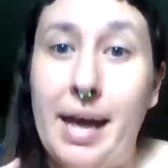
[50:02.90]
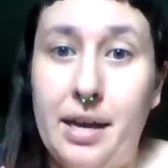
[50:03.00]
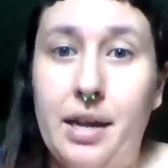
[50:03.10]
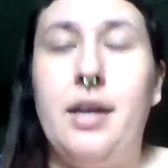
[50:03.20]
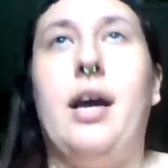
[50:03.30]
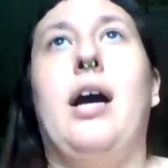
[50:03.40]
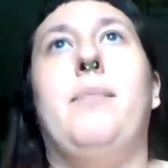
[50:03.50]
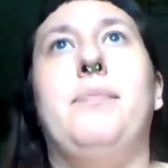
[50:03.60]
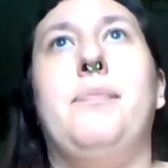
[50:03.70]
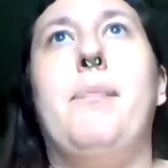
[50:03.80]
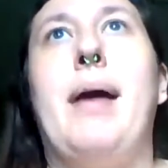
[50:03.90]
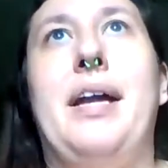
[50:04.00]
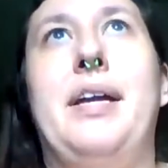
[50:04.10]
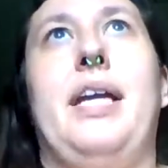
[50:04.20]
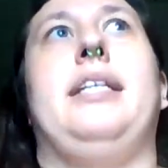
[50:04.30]
men, and um,
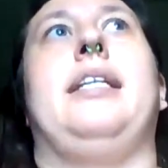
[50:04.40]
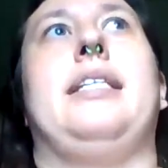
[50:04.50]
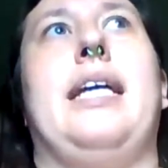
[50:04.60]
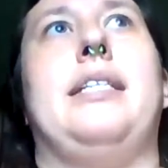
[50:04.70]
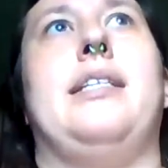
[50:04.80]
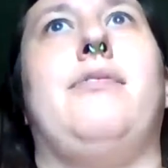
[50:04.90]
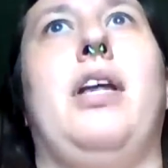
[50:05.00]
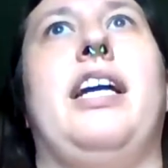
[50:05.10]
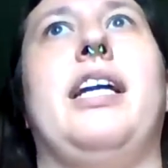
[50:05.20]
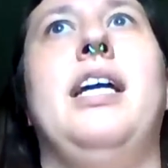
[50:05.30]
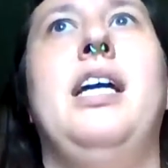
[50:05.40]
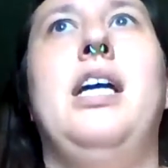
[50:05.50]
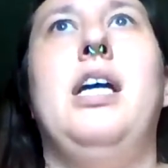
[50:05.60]
men in the sense of like,